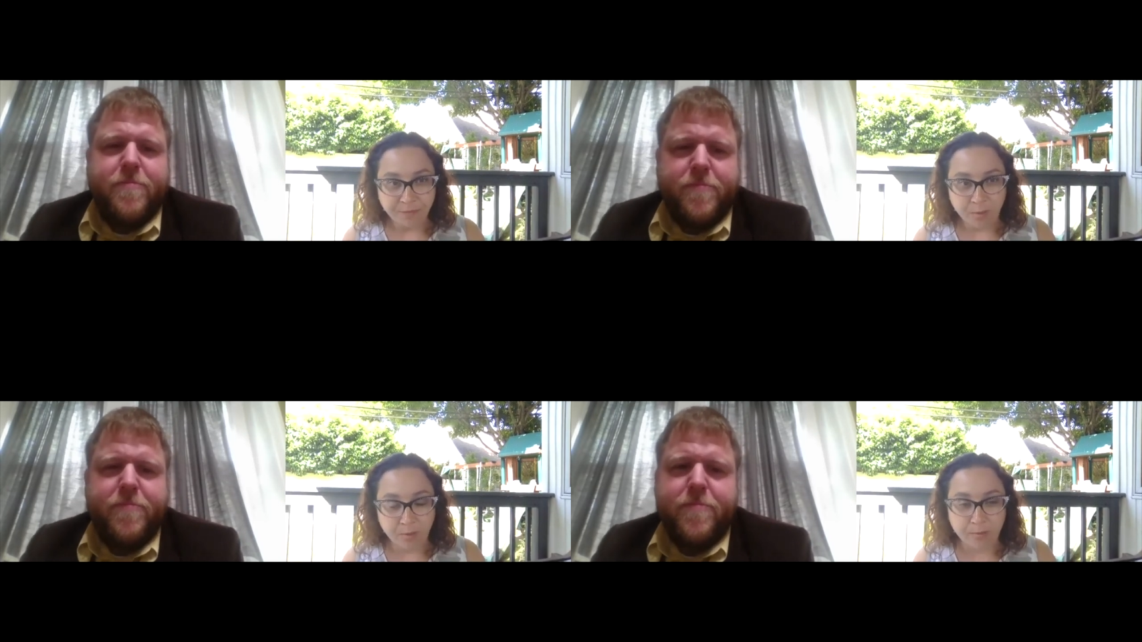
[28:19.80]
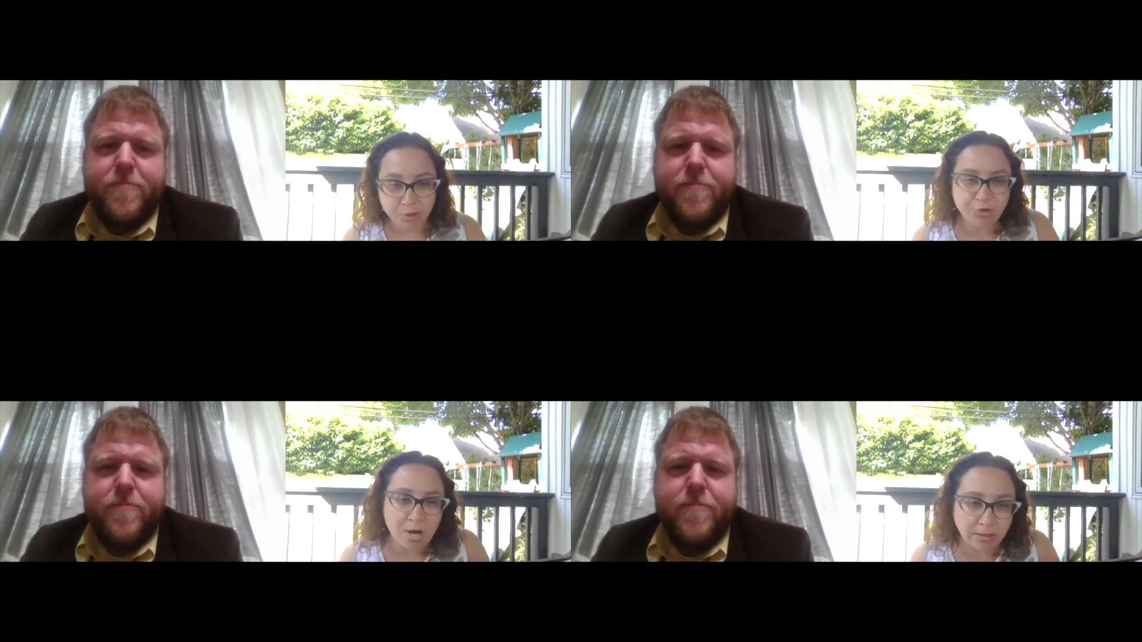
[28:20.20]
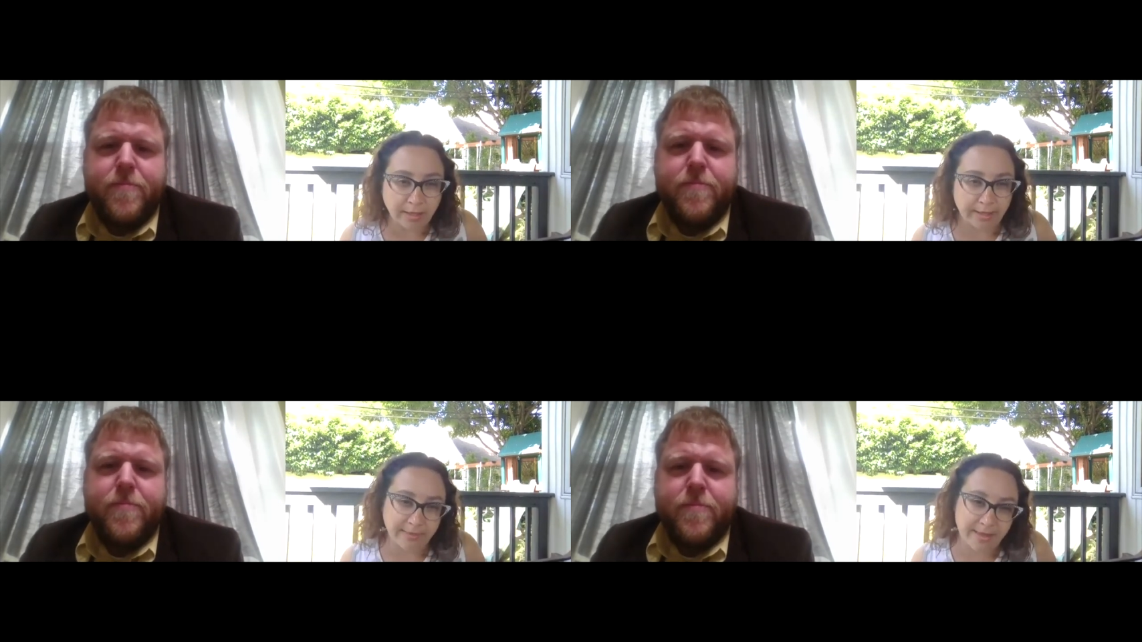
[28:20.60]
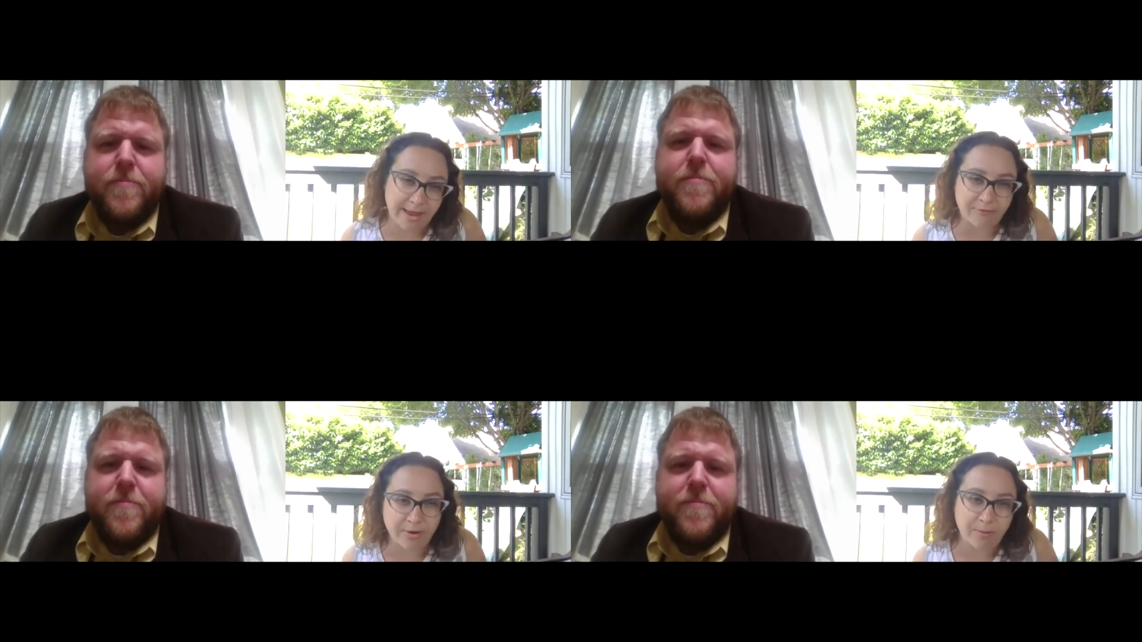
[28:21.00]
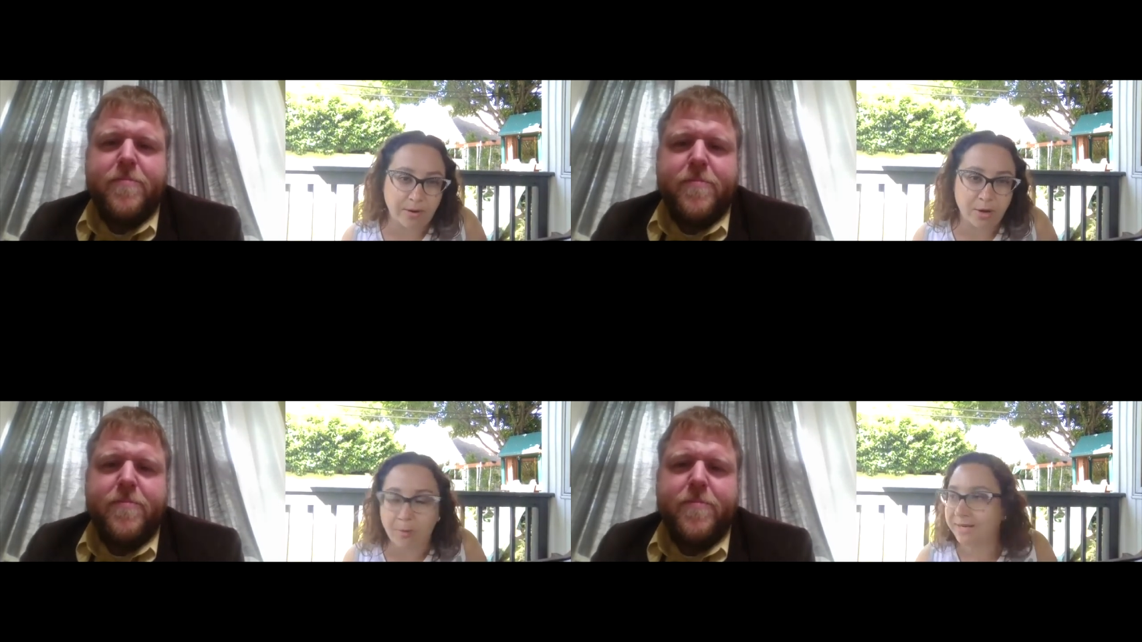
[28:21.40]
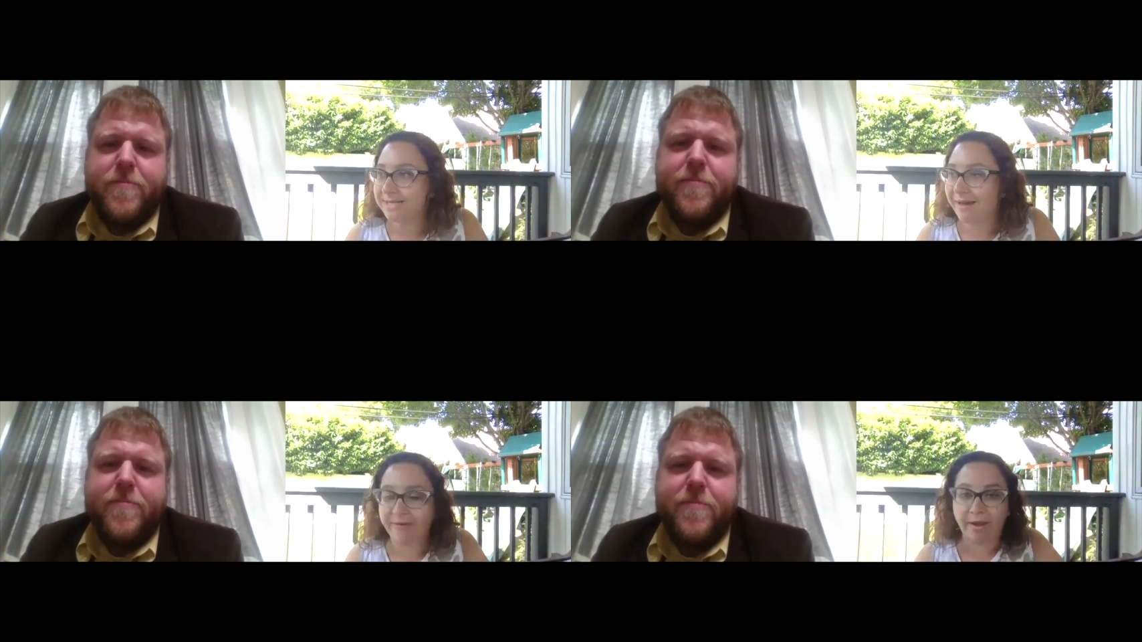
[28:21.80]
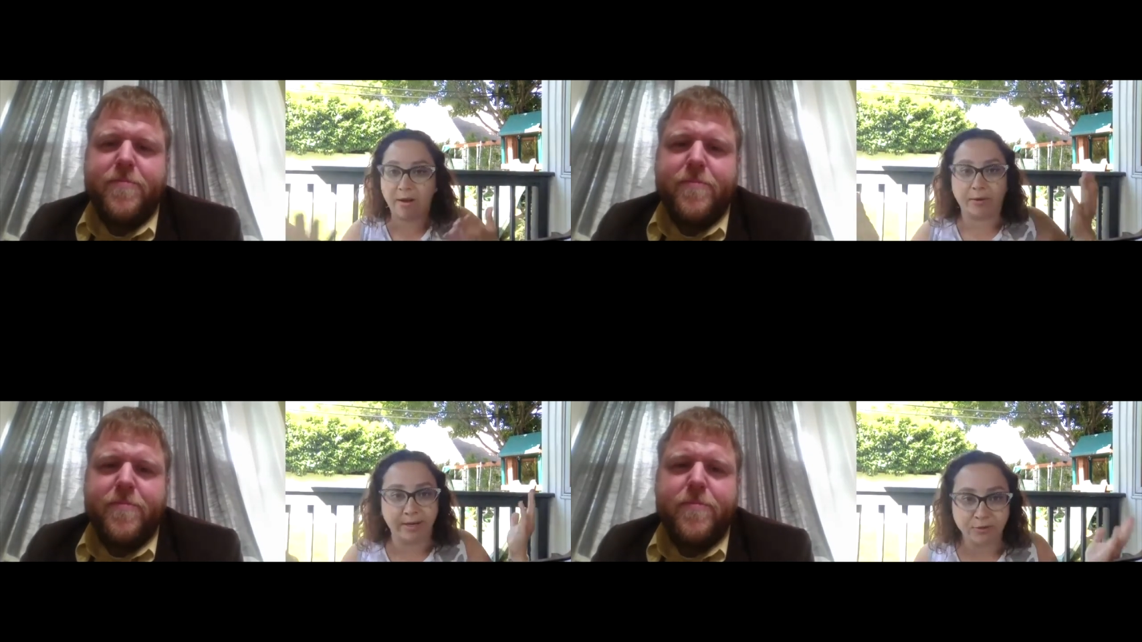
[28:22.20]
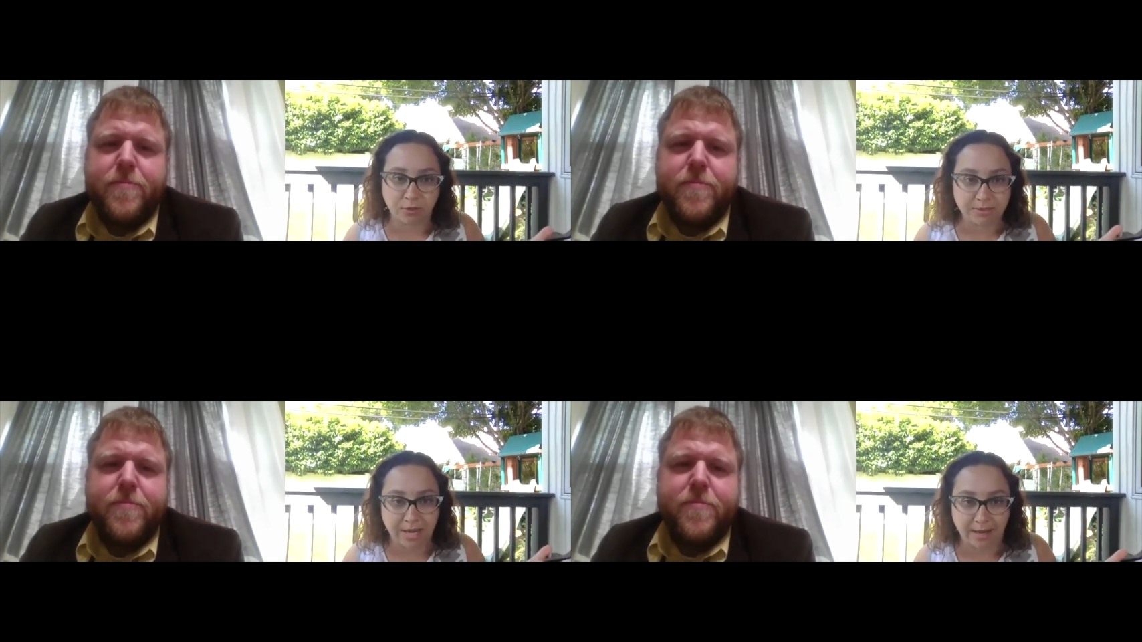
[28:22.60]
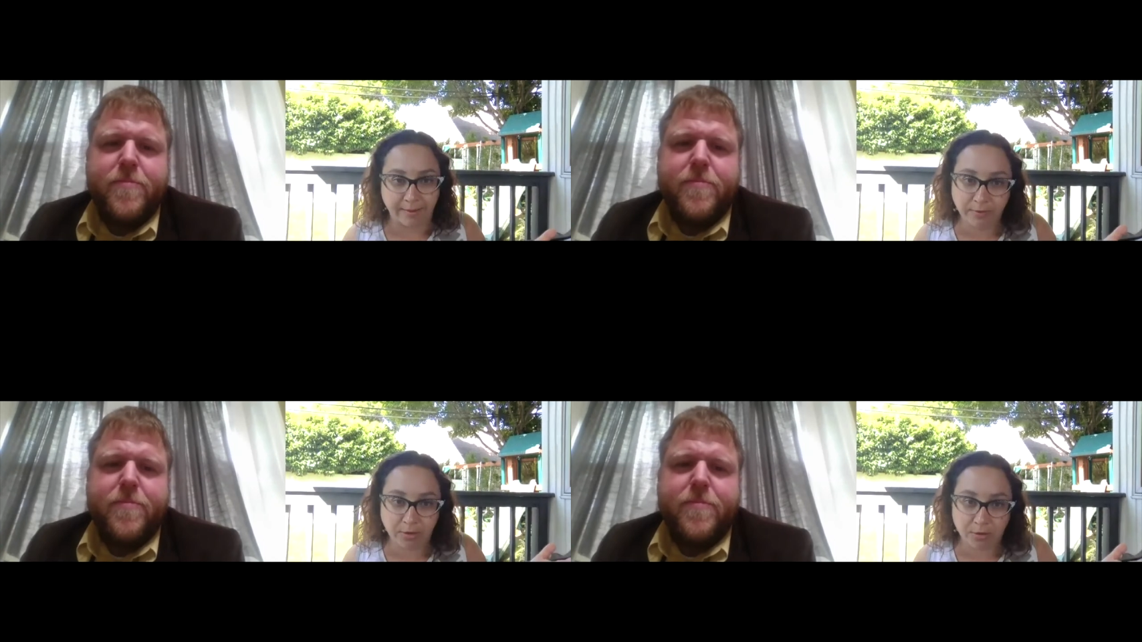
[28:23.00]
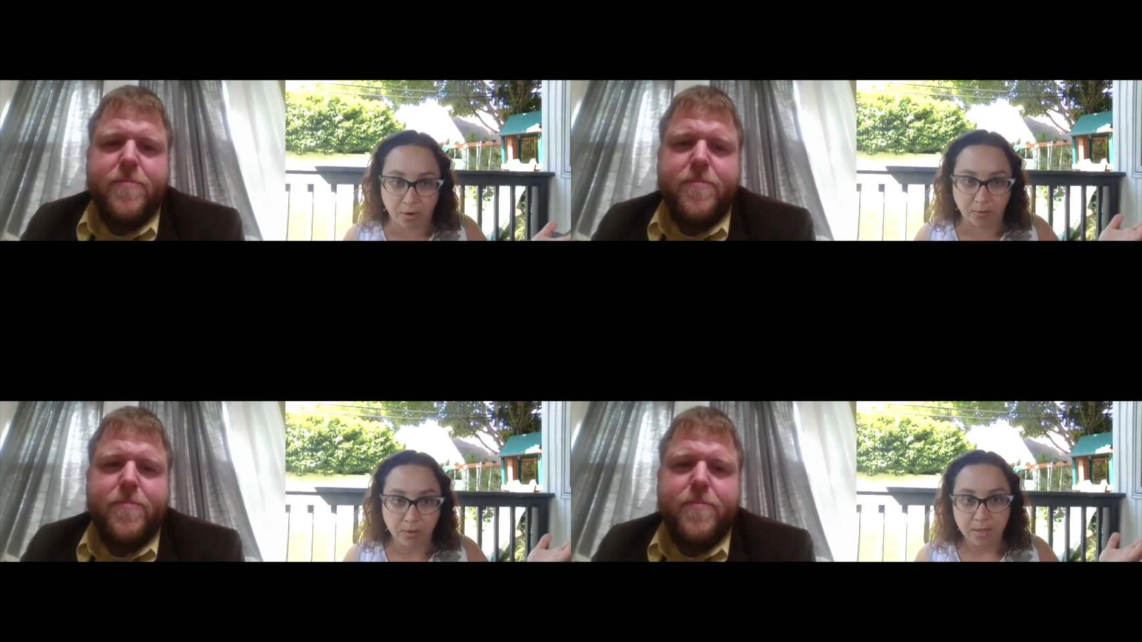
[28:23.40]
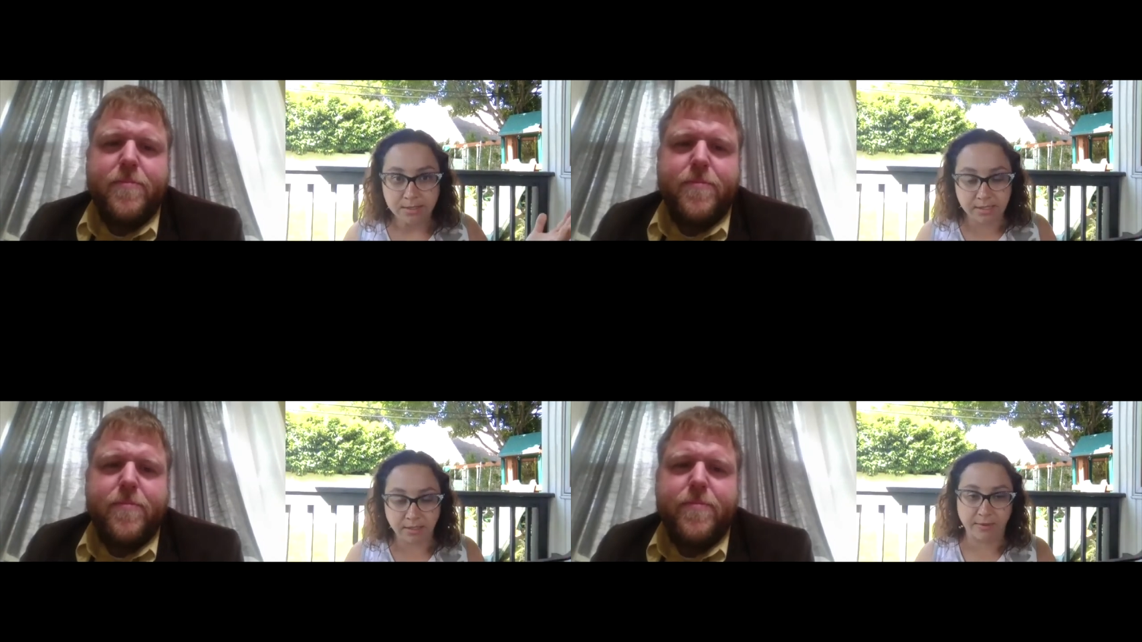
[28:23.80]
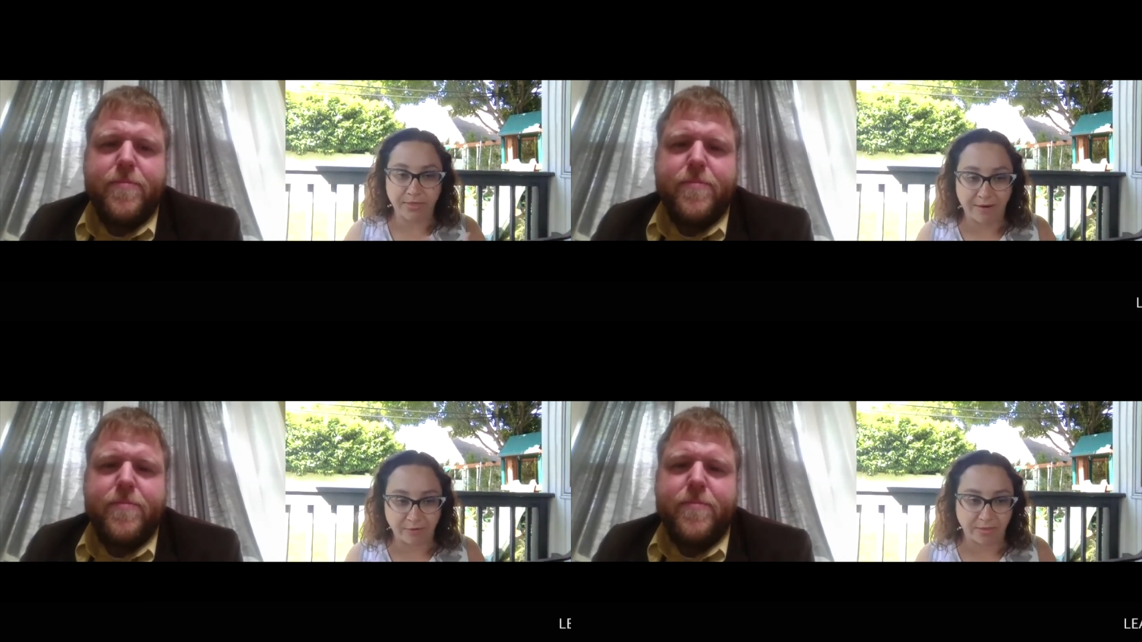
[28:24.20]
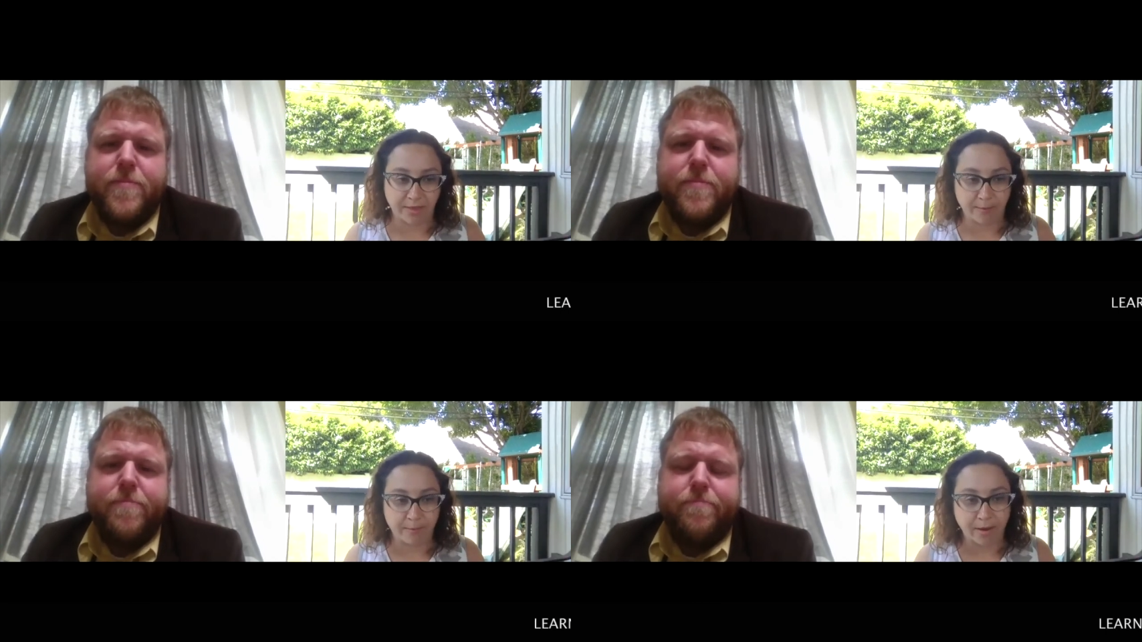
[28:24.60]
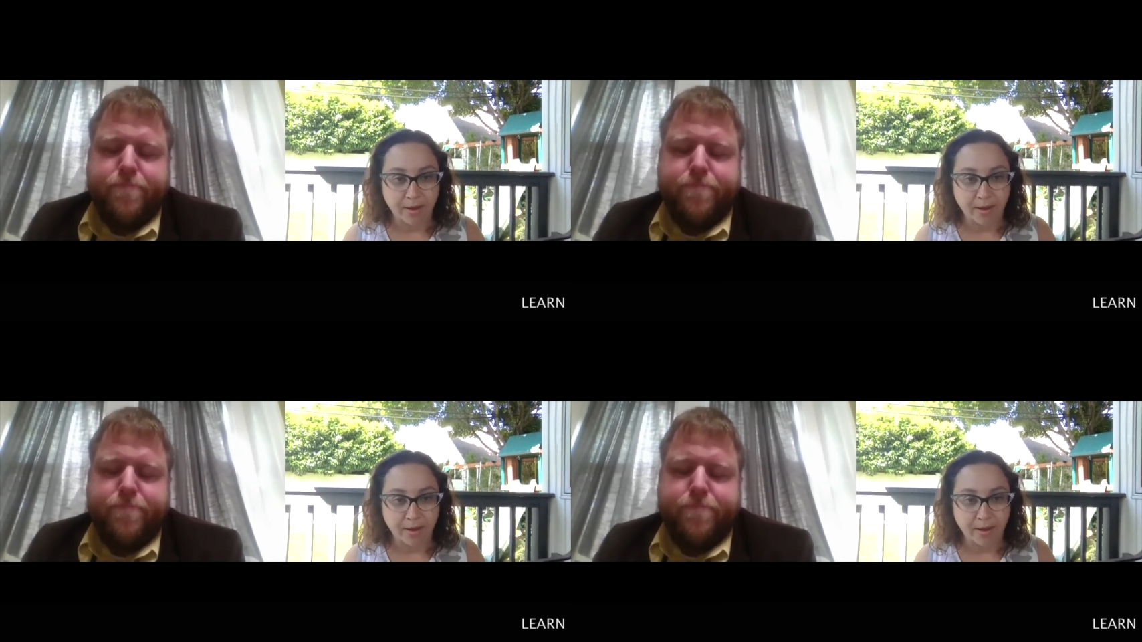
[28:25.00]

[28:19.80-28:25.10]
Speaker 1: we're, we're struggling i think everyone no one is having a grand old time you know dealing with everything but